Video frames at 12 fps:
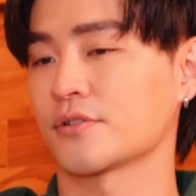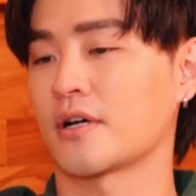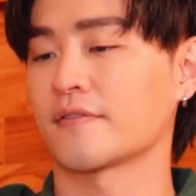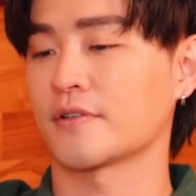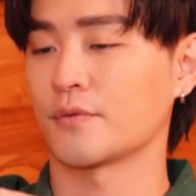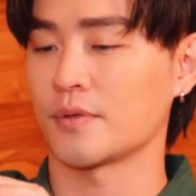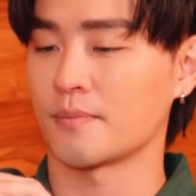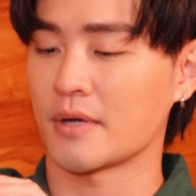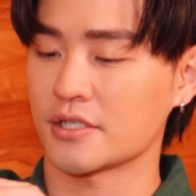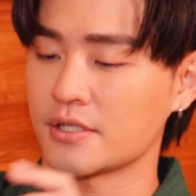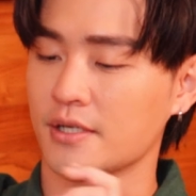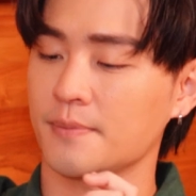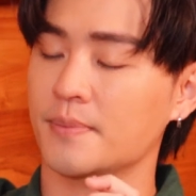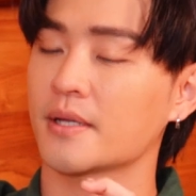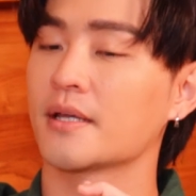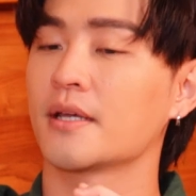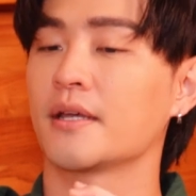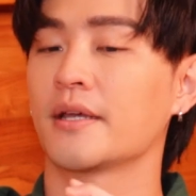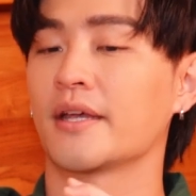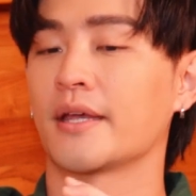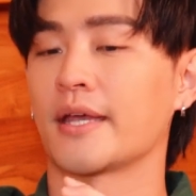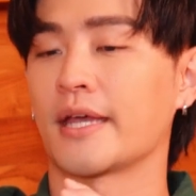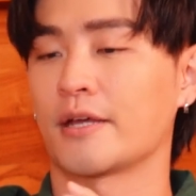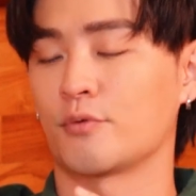So after we match it up
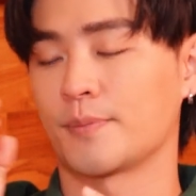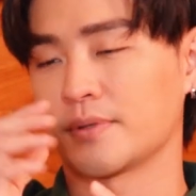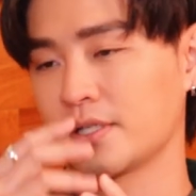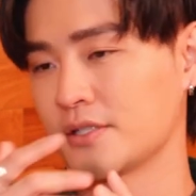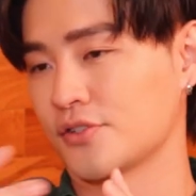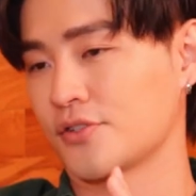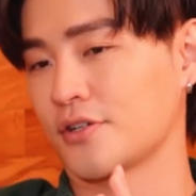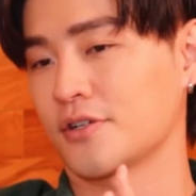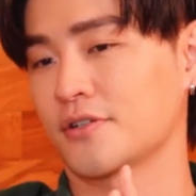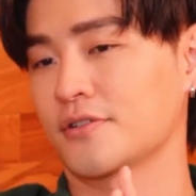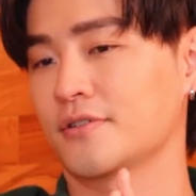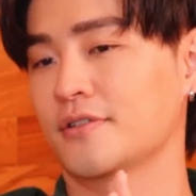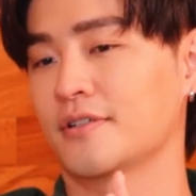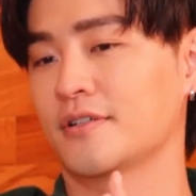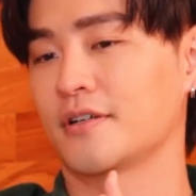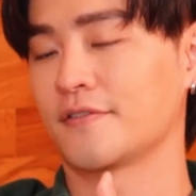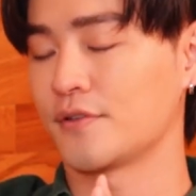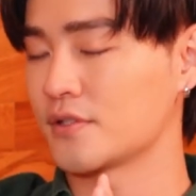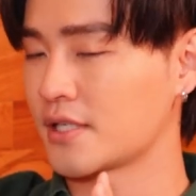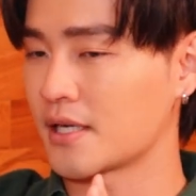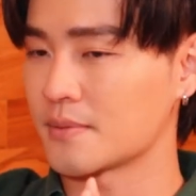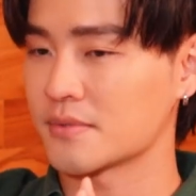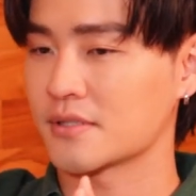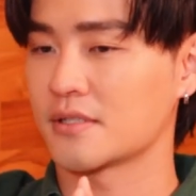and we play the song a few
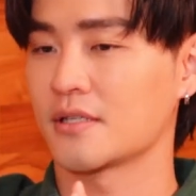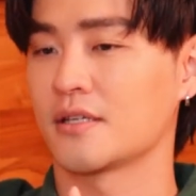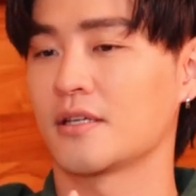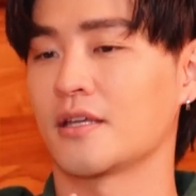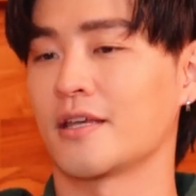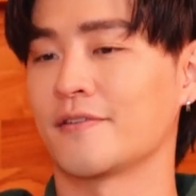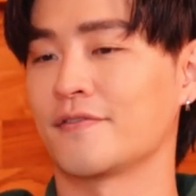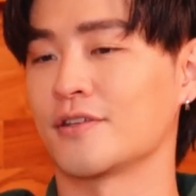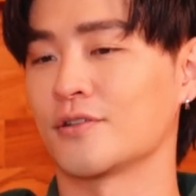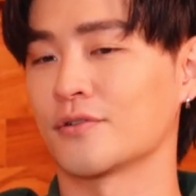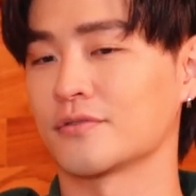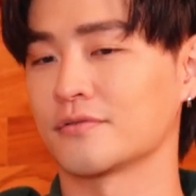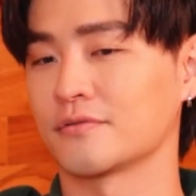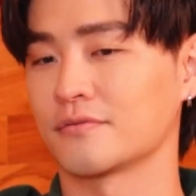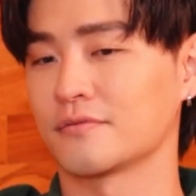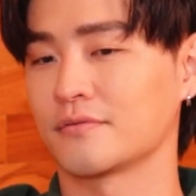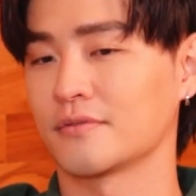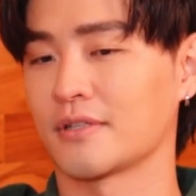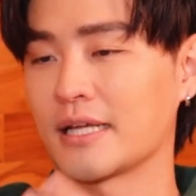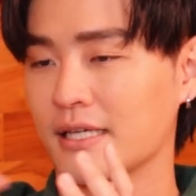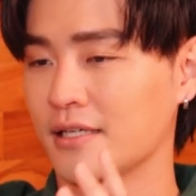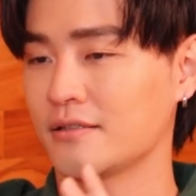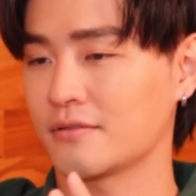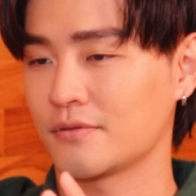times, if we don't
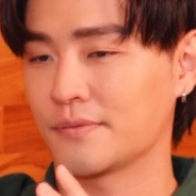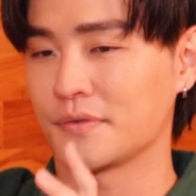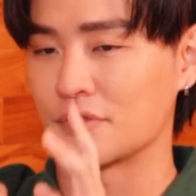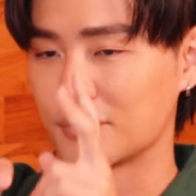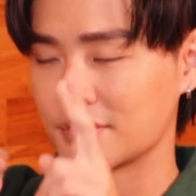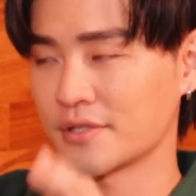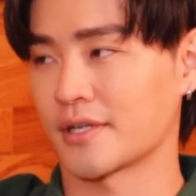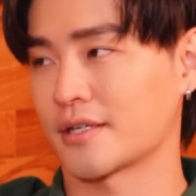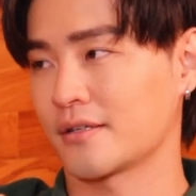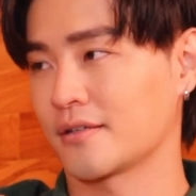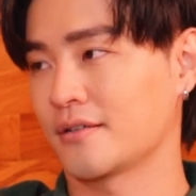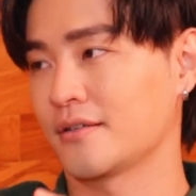like it, we'll just like